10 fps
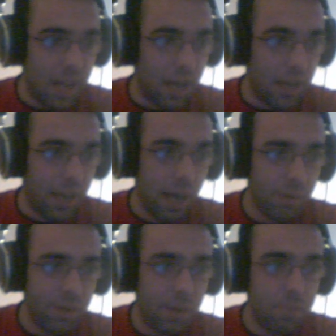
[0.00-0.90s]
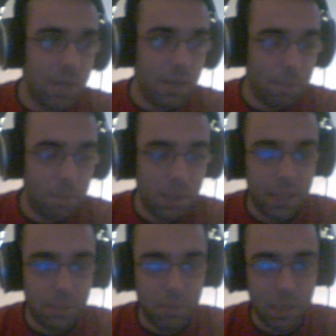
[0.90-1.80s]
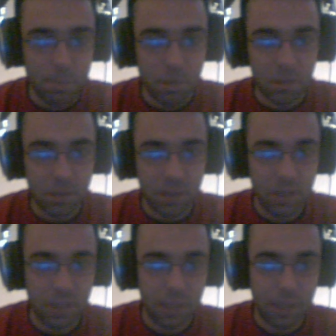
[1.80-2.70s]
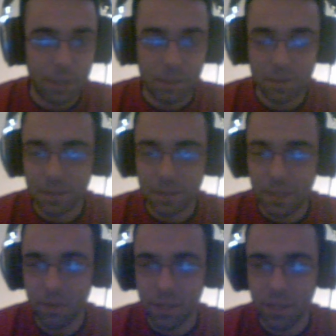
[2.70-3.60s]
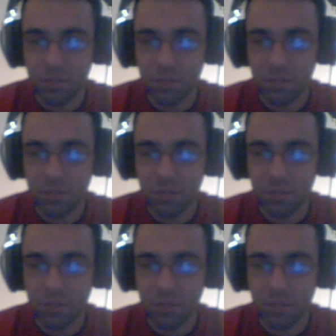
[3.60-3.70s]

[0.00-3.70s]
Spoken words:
How do they manipulate people into this?